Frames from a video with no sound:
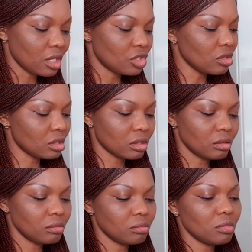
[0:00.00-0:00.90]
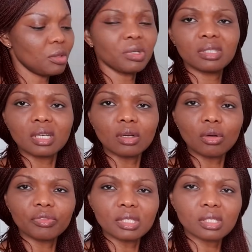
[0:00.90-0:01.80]
I just maybe take
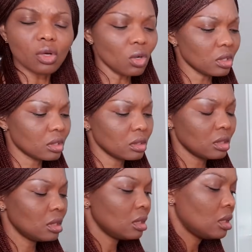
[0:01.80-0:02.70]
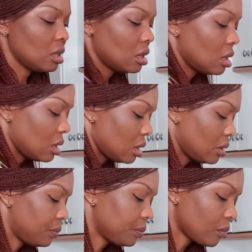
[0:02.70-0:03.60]
off the stalk.
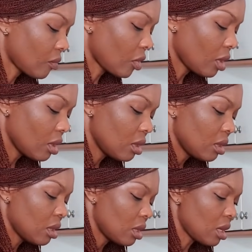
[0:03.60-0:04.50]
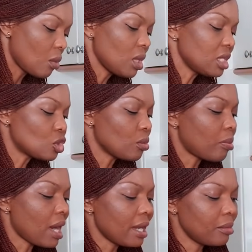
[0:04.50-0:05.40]
I wanted to
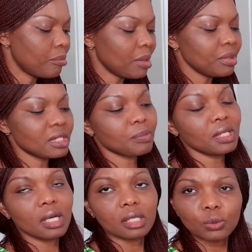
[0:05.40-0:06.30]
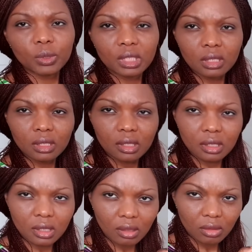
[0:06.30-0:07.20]
buy baby spinach, which
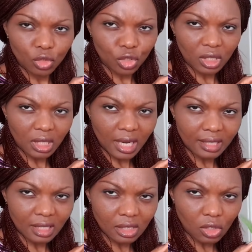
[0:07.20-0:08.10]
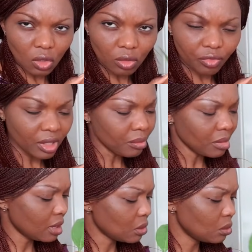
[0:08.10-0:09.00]
is usually like this, all of them,
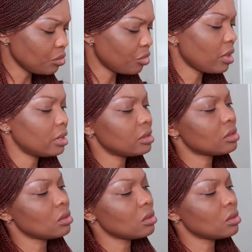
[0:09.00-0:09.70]
but I couldn't find.